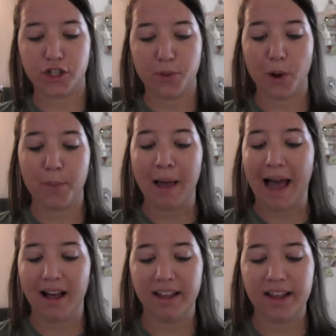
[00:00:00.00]
Duo
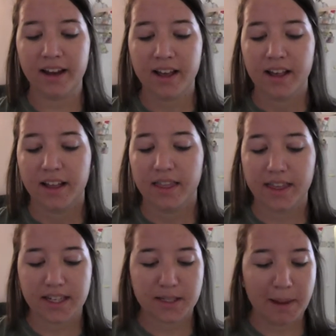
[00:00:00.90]
palette.
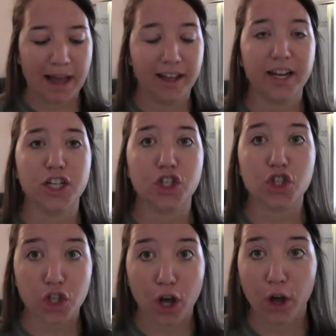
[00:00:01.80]
This palette is
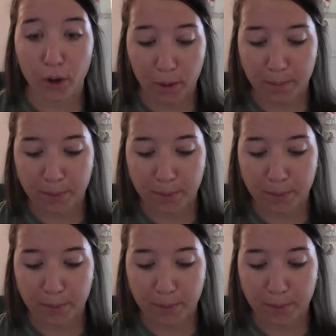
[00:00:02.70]
so